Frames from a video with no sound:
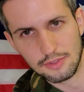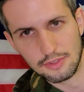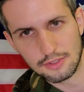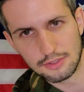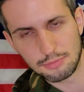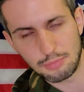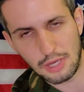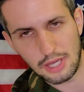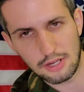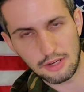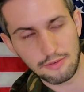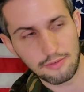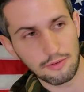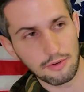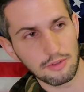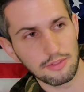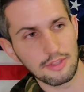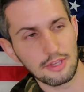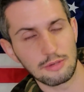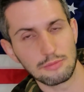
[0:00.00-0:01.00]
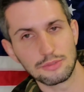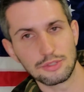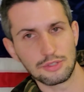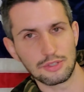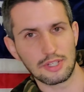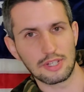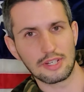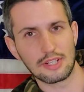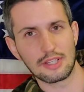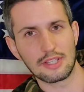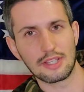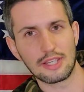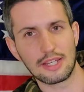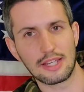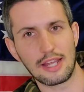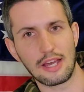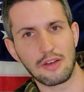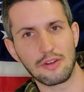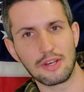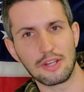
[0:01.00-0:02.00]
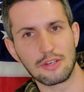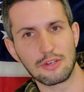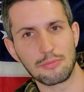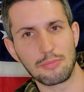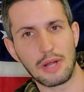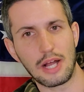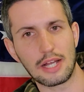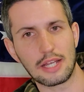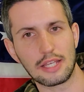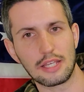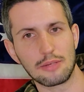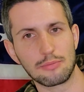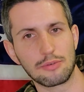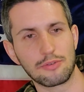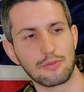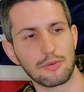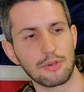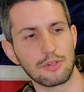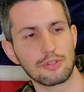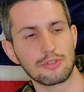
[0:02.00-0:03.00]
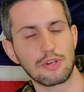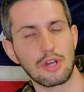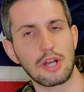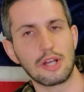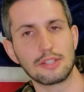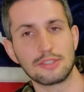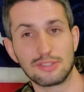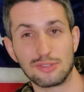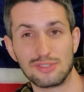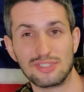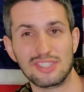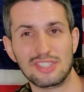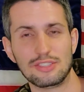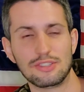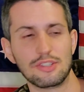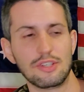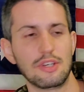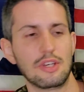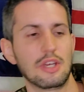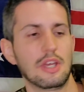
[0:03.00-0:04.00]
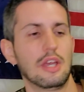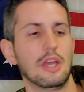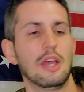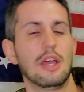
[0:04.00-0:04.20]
spot here for your thumb, so you can click it out in your pocket before you draw, so it's easier.